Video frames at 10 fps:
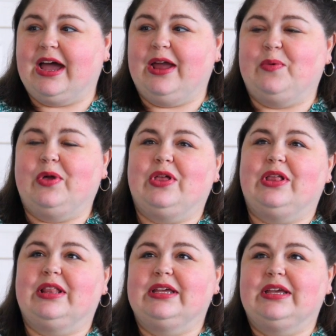I
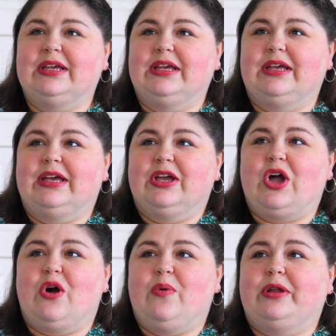will
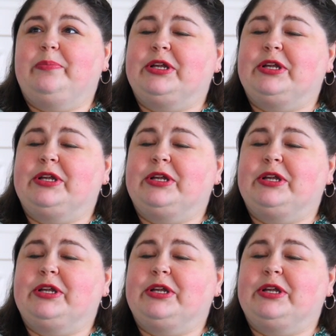go on